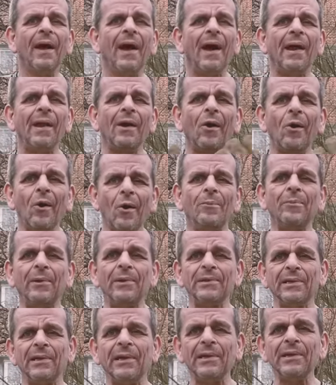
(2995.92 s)
And I hope
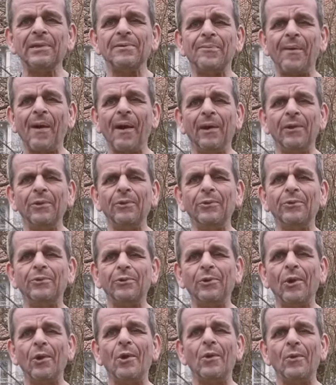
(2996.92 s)
this can inspire you to
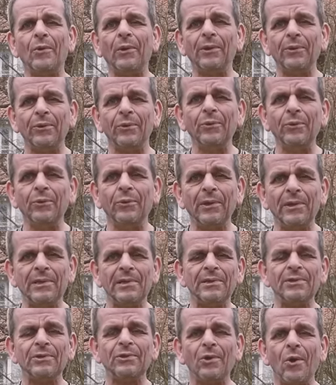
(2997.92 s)
go and do this.
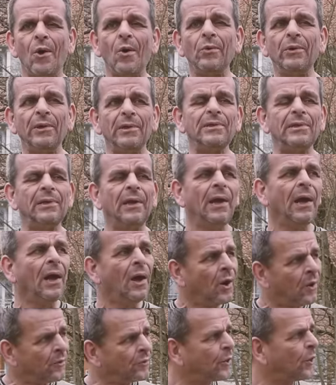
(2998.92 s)
It's so easy.
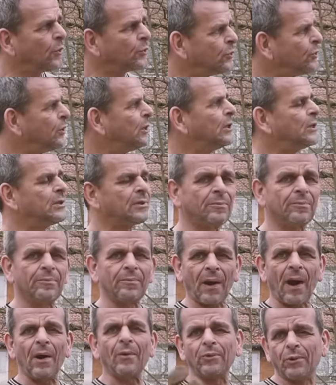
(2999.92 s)
Of course, you need some
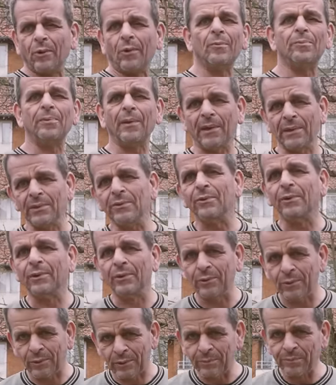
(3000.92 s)
outdoor place you can
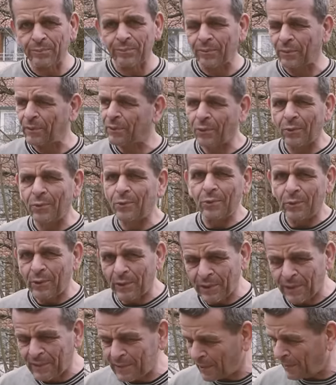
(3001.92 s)
do it. Don't do it
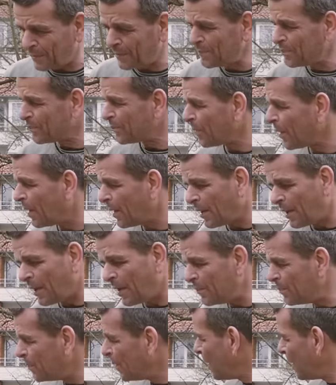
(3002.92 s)
inside. Um,